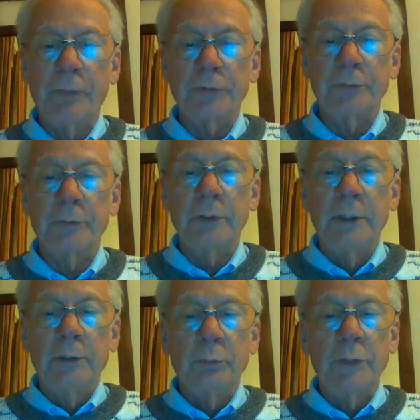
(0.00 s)
possible,
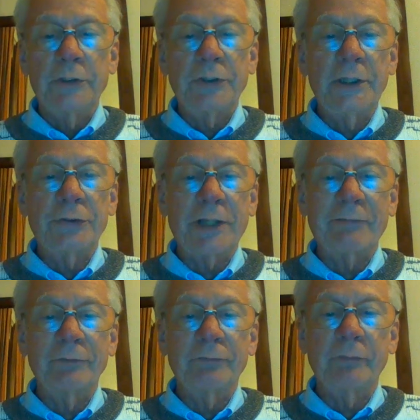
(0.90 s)
we see
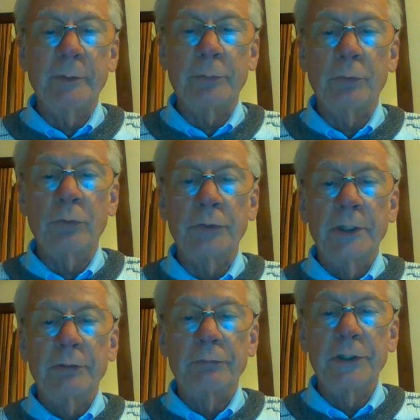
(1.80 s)
travellers from abroad
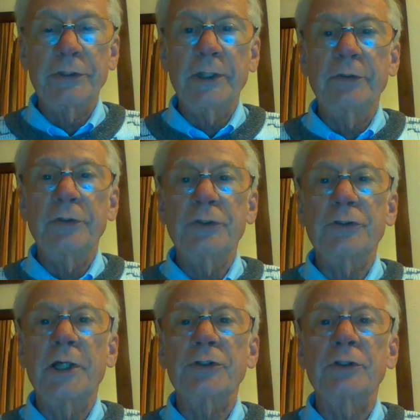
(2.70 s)
risking the
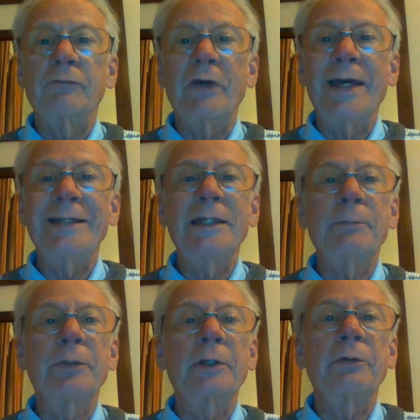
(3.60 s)
destruction of any
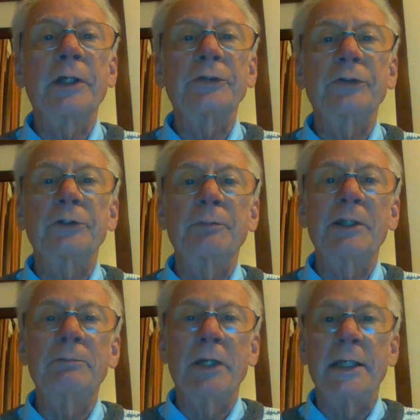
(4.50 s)
progress that's
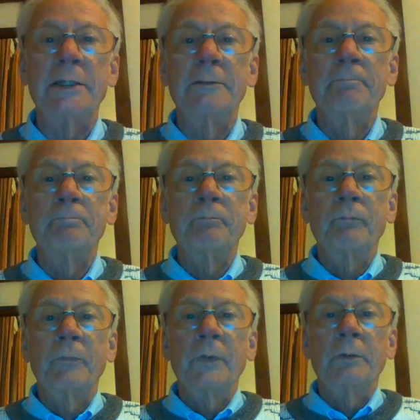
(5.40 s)
been made.
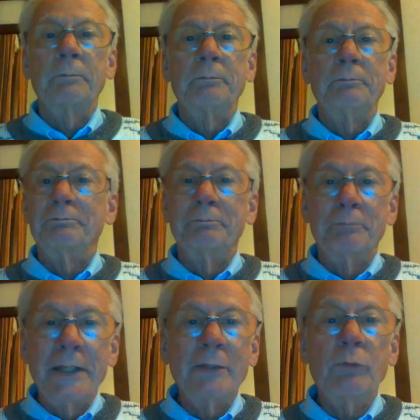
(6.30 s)

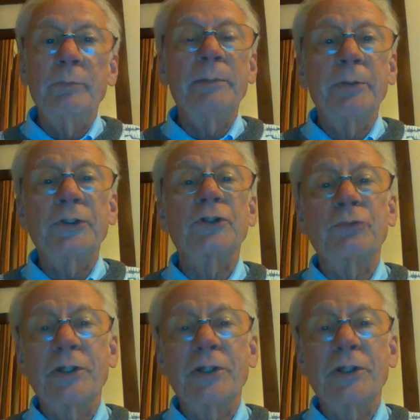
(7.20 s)
Many will be British